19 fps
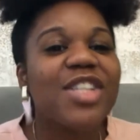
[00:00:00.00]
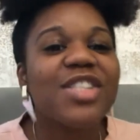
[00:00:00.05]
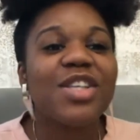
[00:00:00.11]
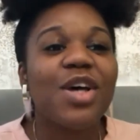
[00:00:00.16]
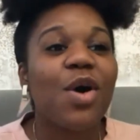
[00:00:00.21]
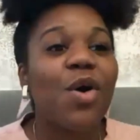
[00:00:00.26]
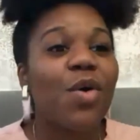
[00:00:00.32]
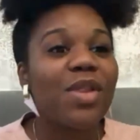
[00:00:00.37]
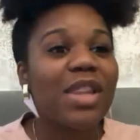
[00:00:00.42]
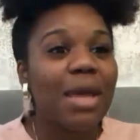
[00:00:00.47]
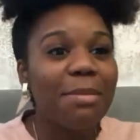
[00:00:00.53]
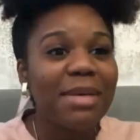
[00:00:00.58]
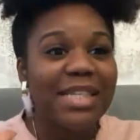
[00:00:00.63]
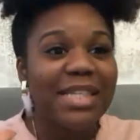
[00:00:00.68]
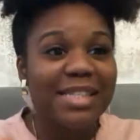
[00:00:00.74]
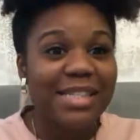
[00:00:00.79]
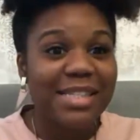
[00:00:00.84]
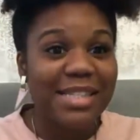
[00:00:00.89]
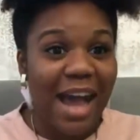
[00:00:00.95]
So let me
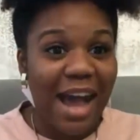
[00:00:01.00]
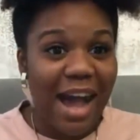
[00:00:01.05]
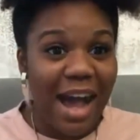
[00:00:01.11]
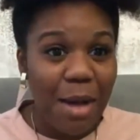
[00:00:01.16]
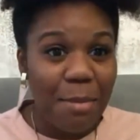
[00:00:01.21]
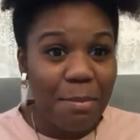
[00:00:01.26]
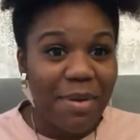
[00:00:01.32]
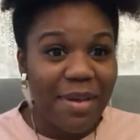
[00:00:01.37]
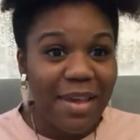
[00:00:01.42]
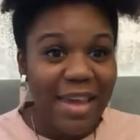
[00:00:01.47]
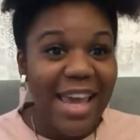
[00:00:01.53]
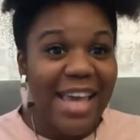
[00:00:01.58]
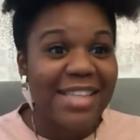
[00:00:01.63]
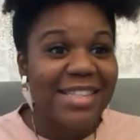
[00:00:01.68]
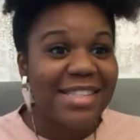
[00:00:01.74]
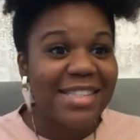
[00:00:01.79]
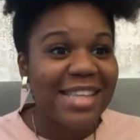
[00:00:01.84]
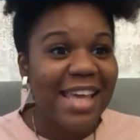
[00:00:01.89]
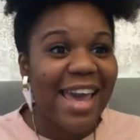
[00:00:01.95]
stop
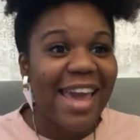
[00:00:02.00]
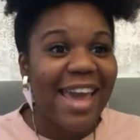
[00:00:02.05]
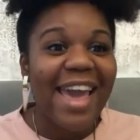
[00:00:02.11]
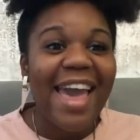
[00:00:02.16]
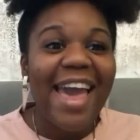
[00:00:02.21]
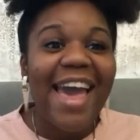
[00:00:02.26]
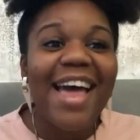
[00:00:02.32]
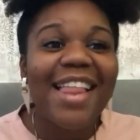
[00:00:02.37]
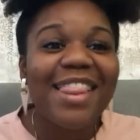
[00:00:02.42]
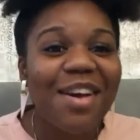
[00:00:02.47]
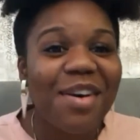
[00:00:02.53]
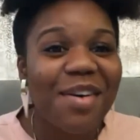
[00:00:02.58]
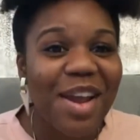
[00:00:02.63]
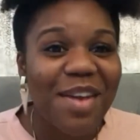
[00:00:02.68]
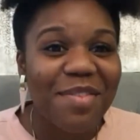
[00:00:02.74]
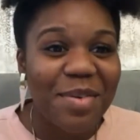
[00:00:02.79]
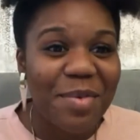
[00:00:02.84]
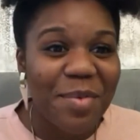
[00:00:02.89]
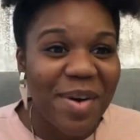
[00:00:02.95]
and say hello,
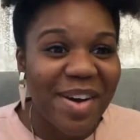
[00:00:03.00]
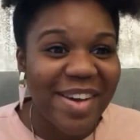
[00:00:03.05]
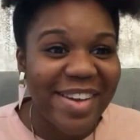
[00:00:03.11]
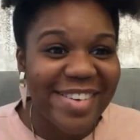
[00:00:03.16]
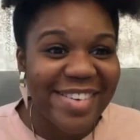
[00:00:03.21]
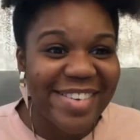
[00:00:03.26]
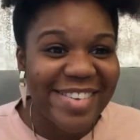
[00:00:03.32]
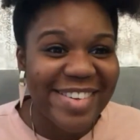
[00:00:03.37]
everyone.